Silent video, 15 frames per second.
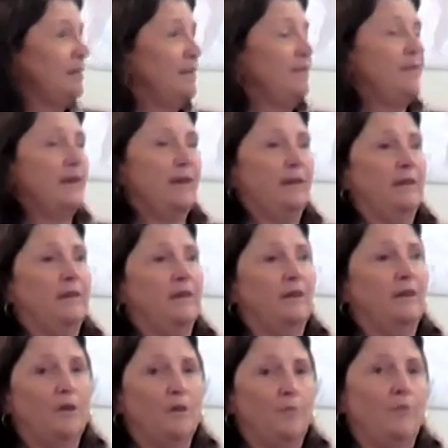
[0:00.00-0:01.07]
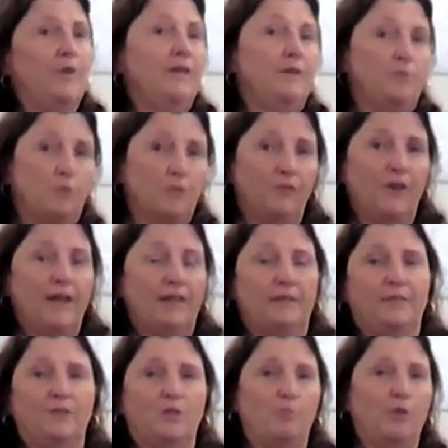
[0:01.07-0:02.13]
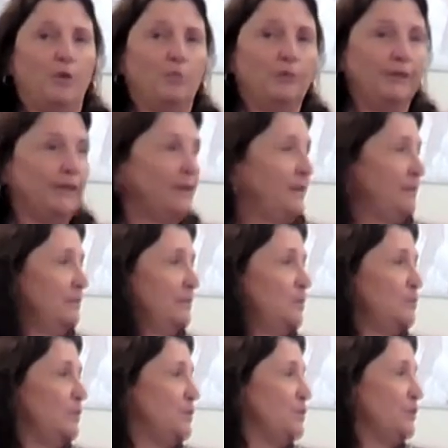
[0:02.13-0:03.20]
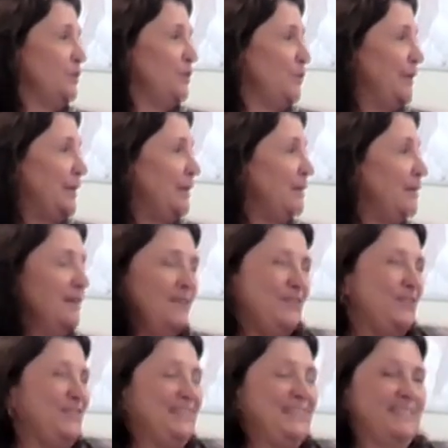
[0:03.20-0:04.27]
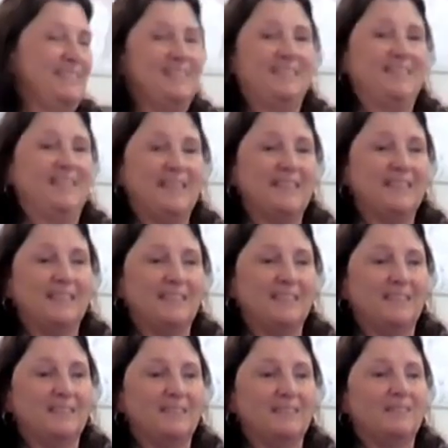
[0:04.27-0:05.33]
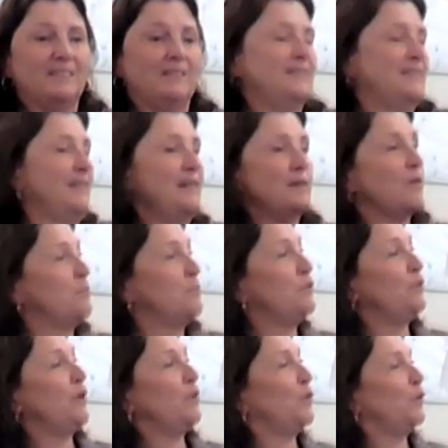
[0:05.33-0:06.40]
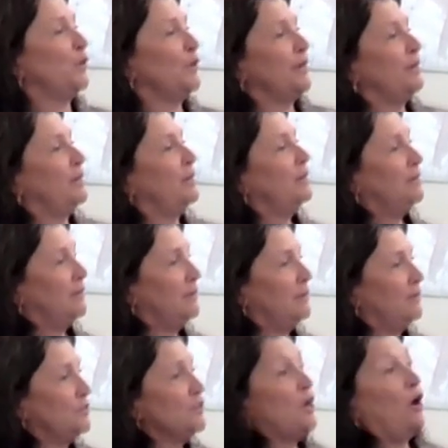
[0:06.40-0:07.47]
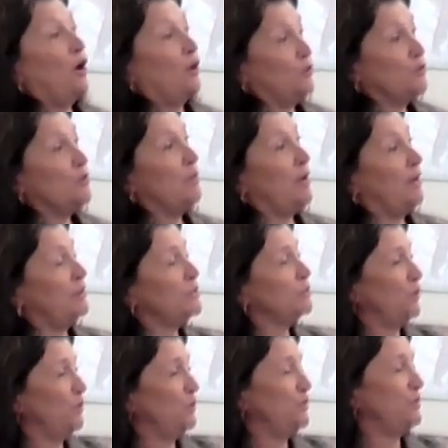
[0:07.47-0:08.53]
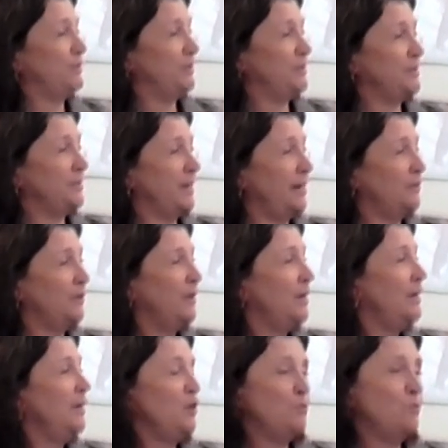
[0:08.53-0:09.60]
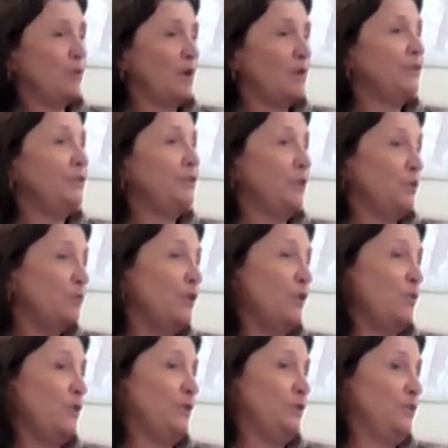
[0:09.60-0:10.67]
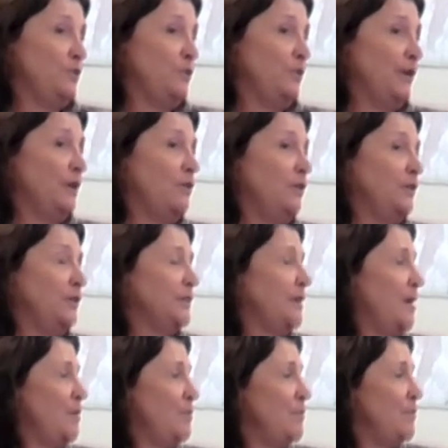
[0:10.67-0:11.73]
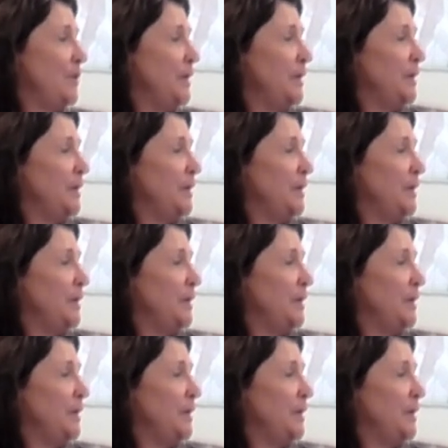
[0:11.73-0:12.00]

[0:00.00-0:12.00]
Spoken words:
Then we can provide it to the public, especially when if you didn't see it, see them doing work. There's 100 miles of roads in this town. You probably don't know what they're doing all the time.